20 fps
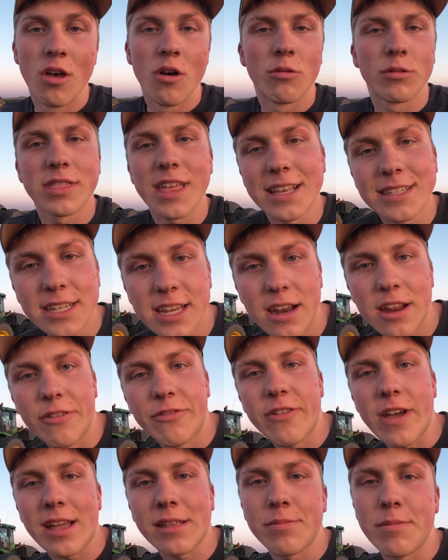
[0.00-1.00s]
What that's gonna
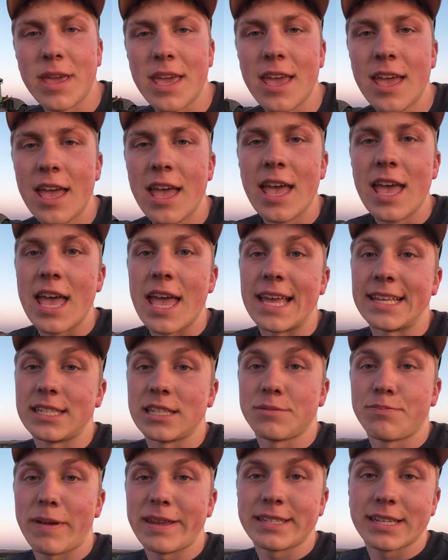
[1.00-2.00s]
affect me is
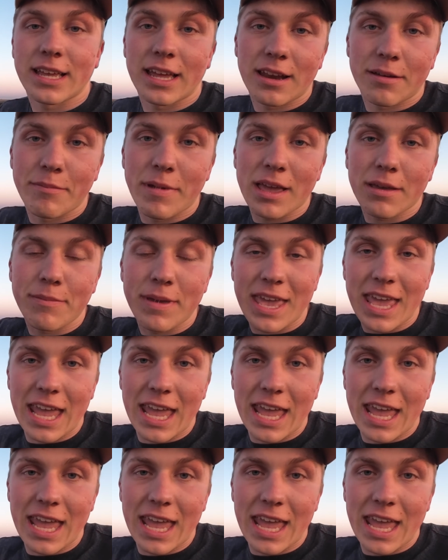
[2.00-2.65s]
it's basically gonna make me